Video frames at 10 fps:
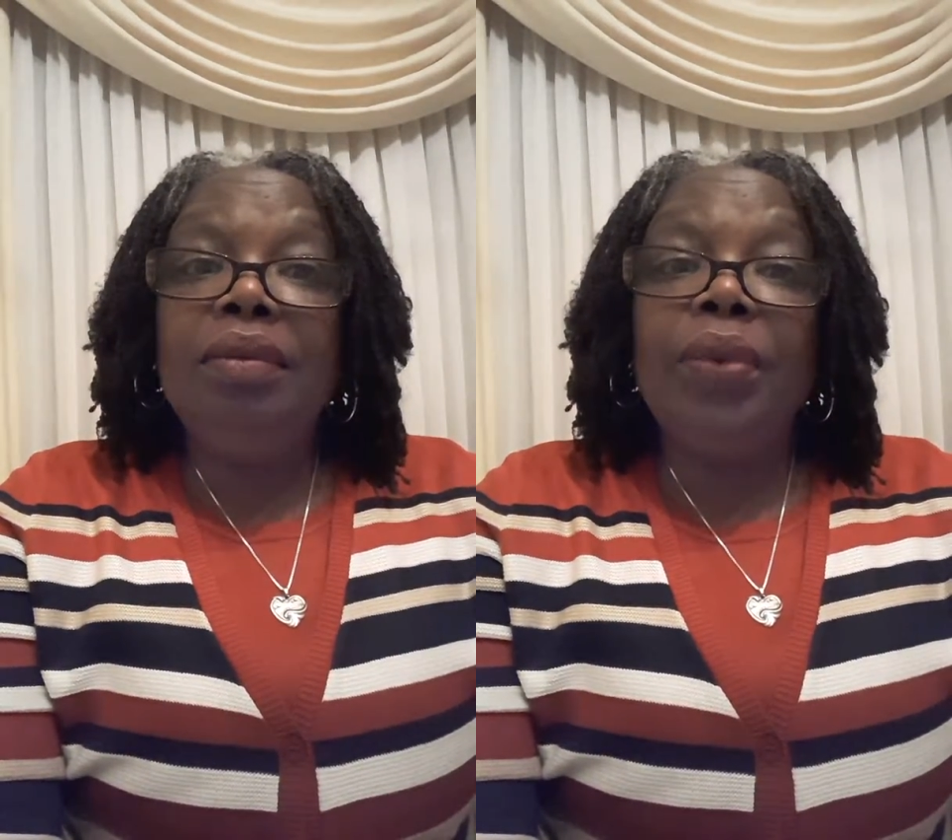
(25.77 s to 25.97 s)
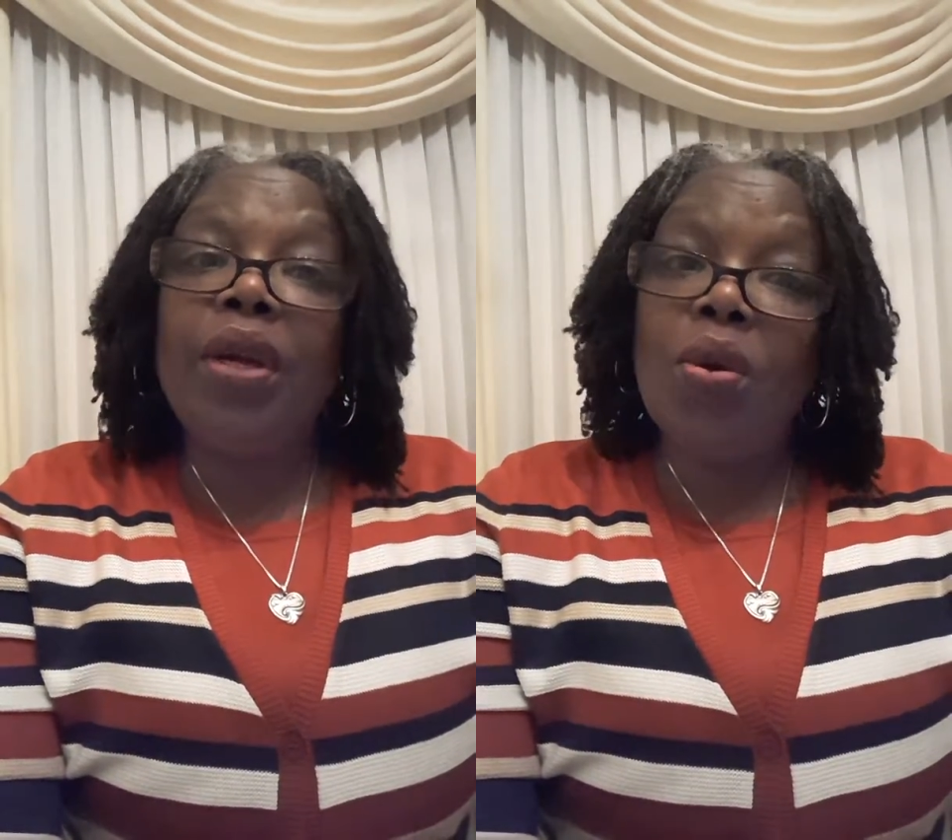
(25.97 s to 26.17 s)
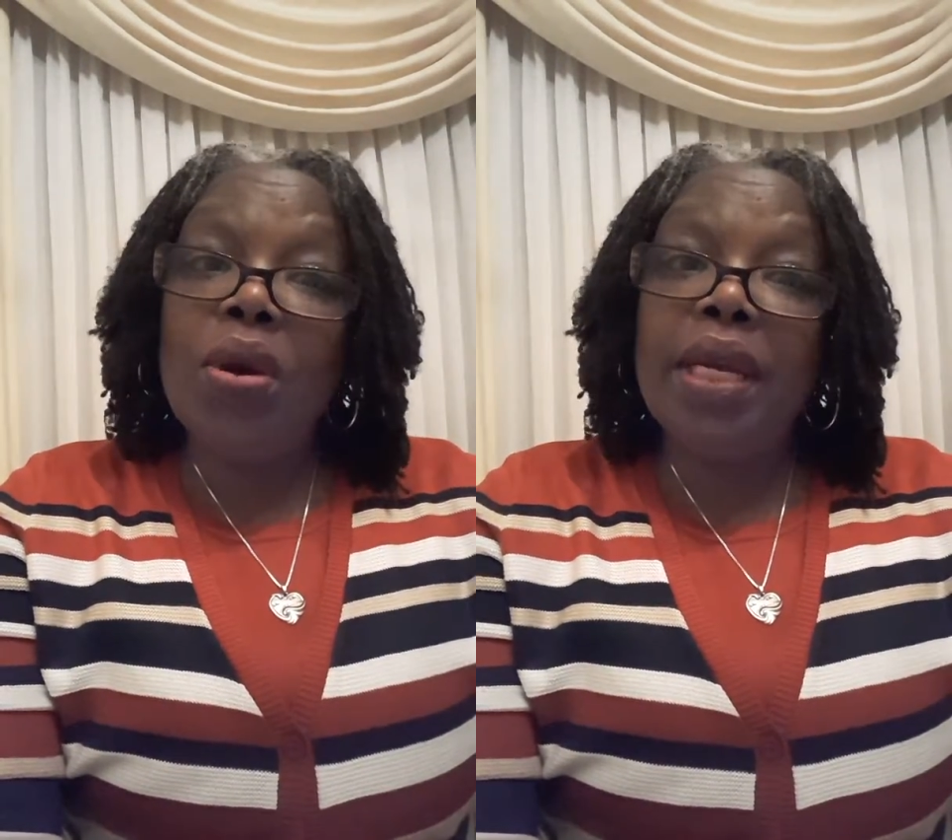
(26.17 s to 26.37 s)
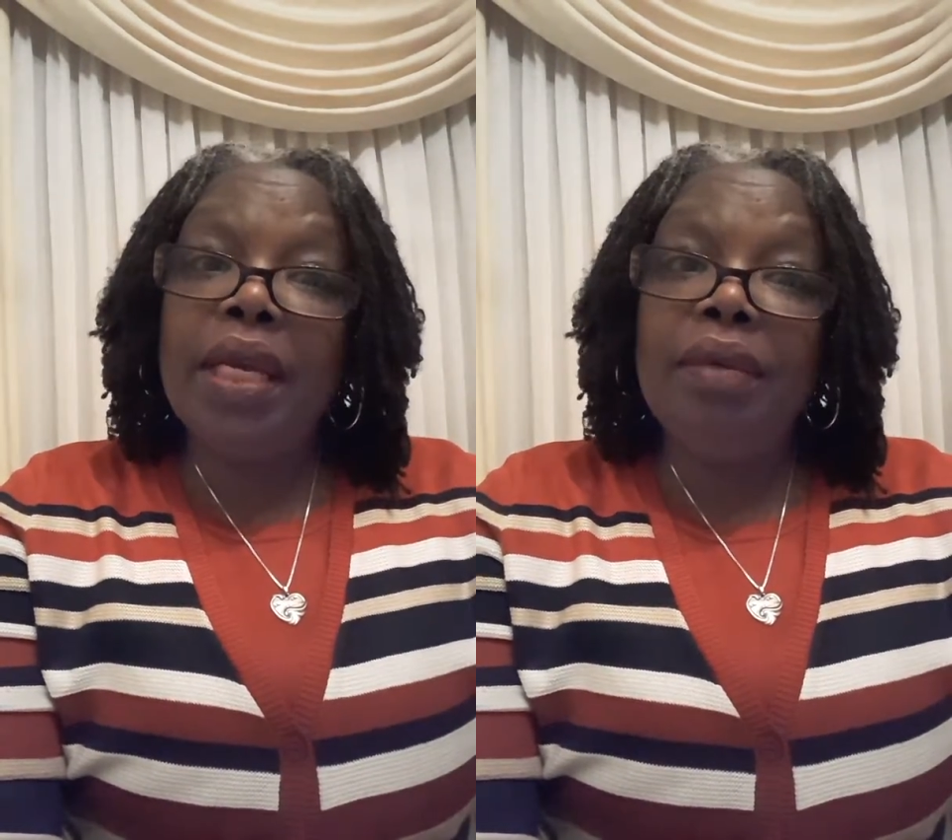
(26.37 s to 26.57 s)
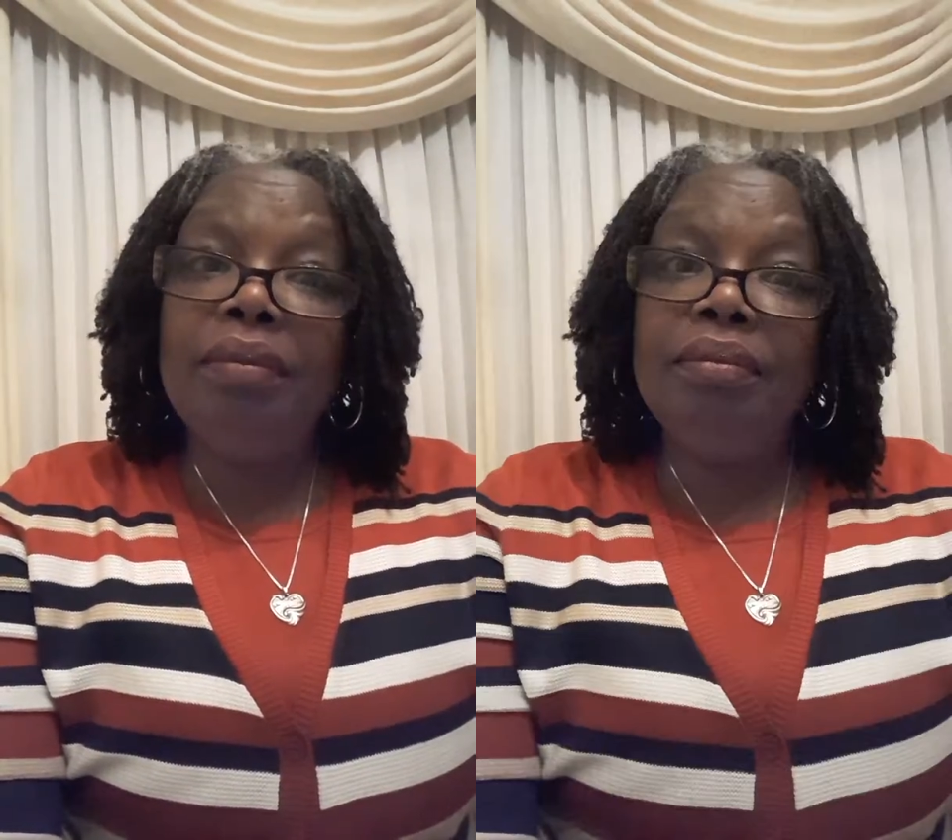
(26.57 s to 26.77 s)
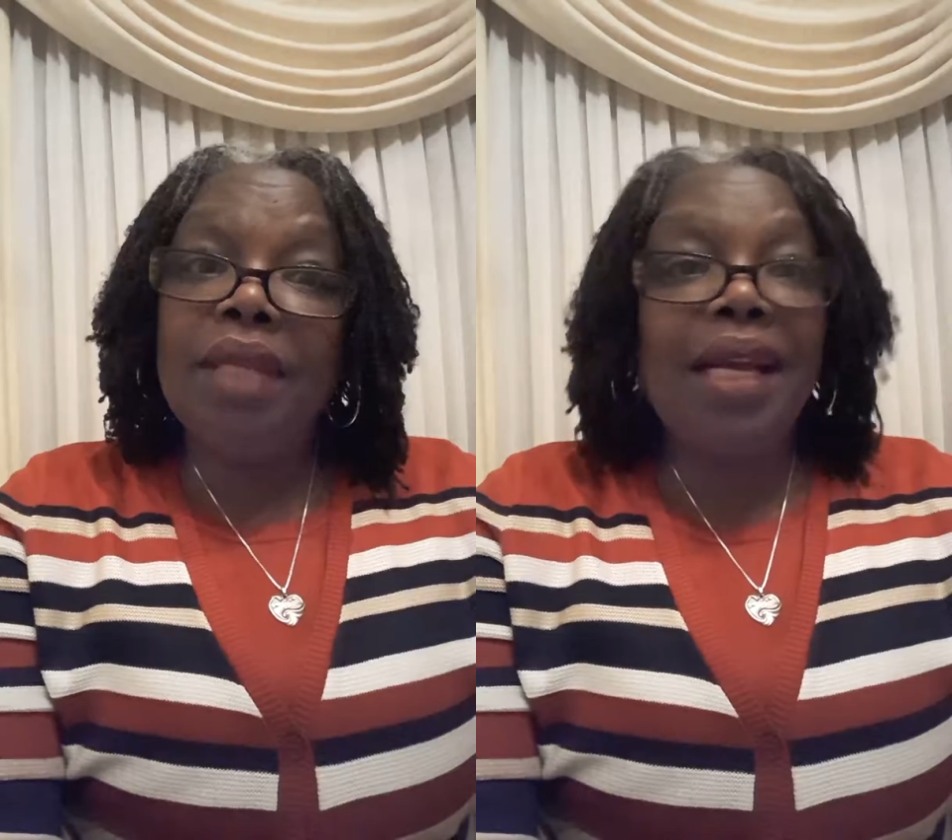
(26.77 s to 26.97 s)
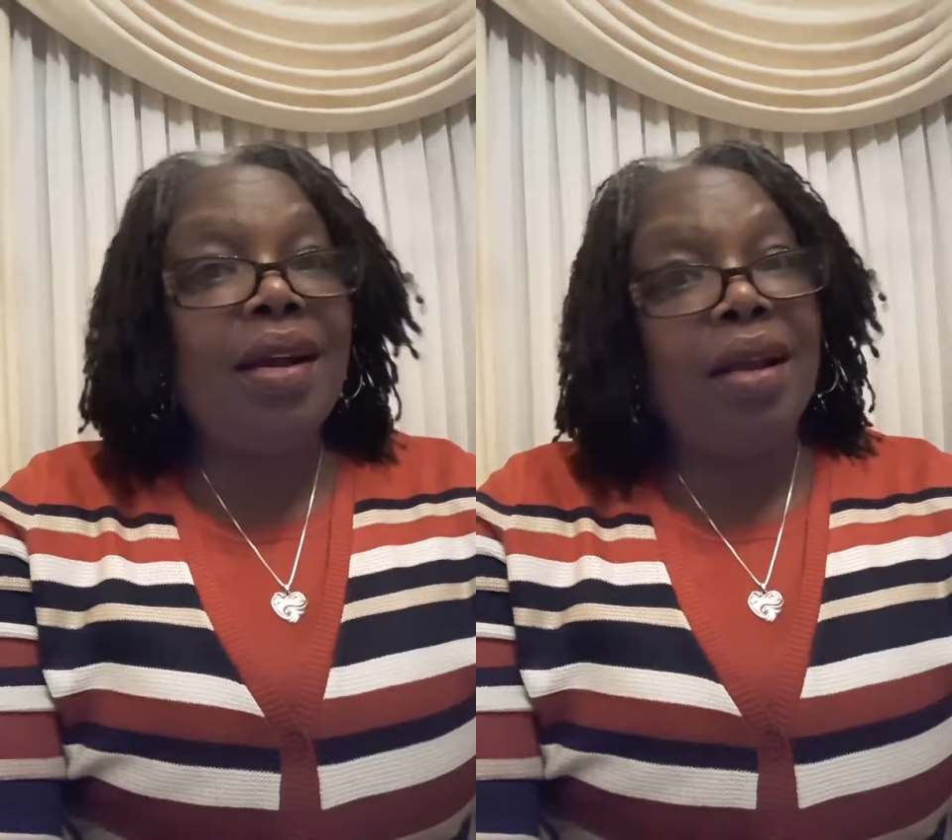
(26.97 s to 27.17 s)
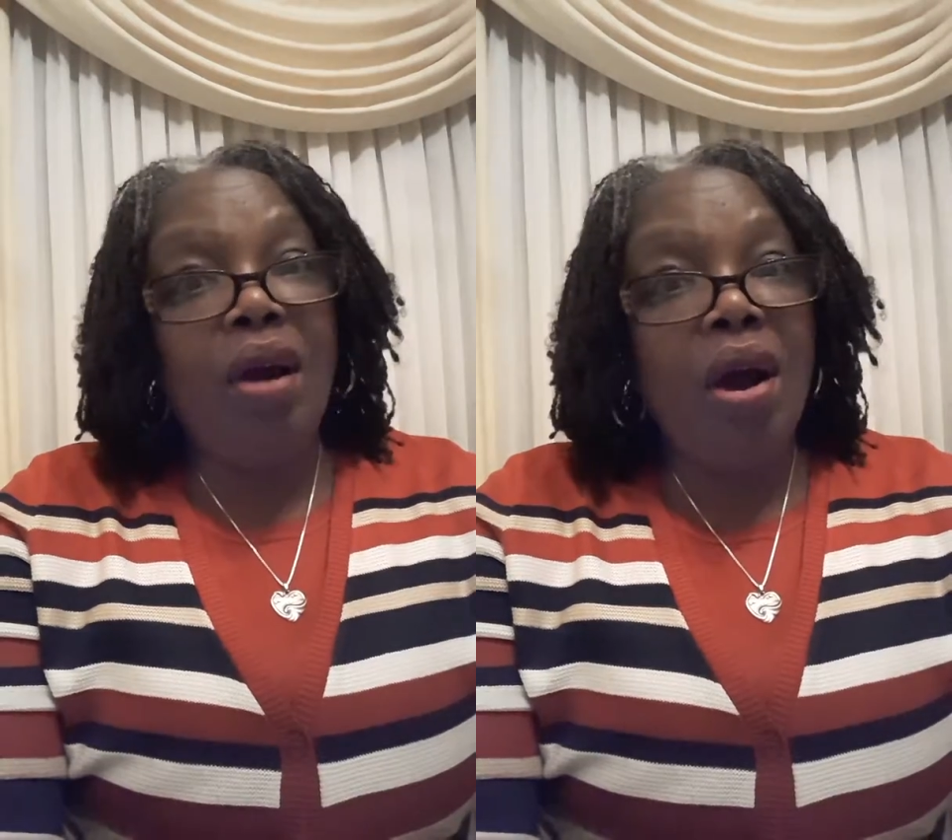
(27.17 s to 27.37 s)
recording had
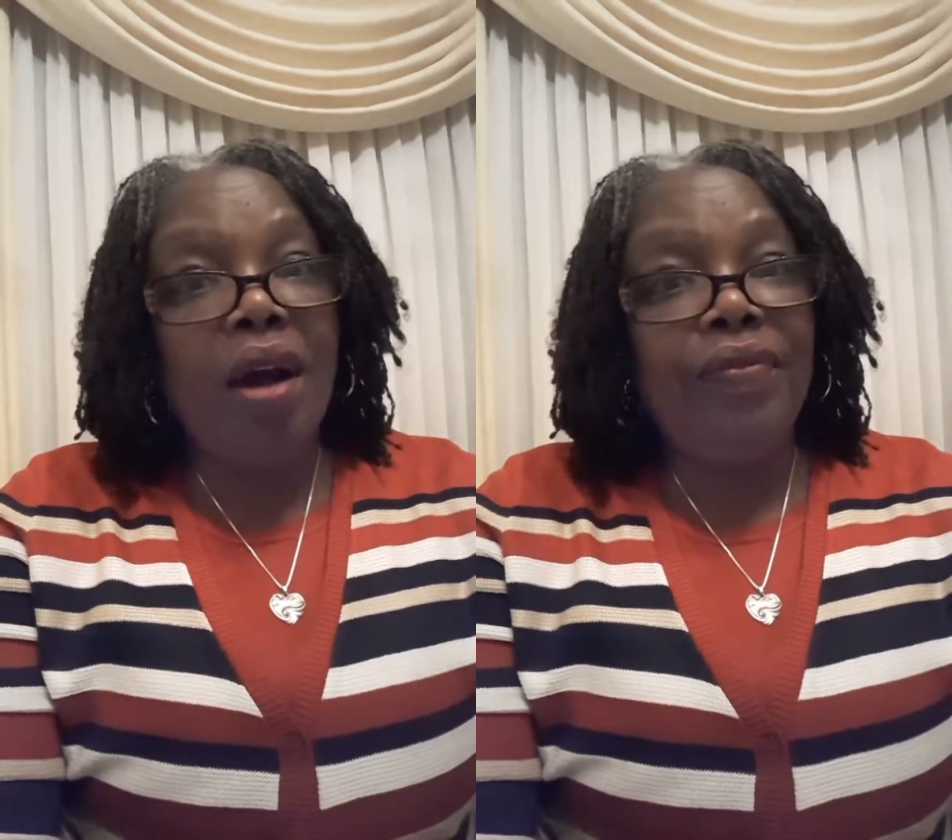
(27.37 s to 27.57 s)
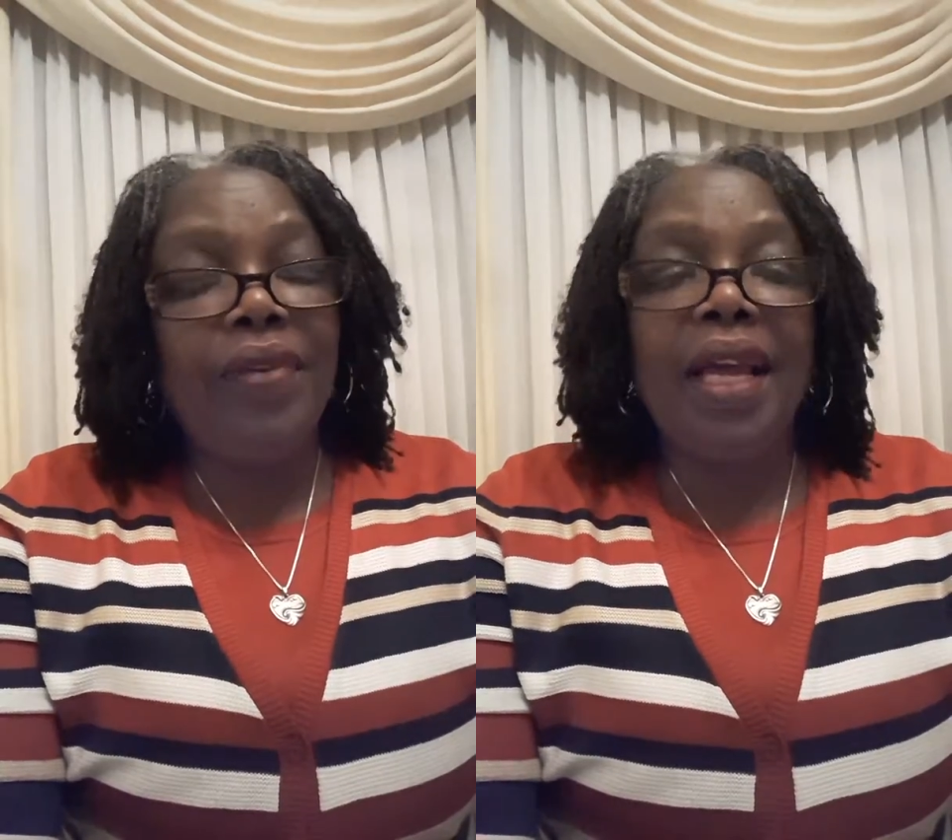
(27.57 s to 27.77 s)
cut off,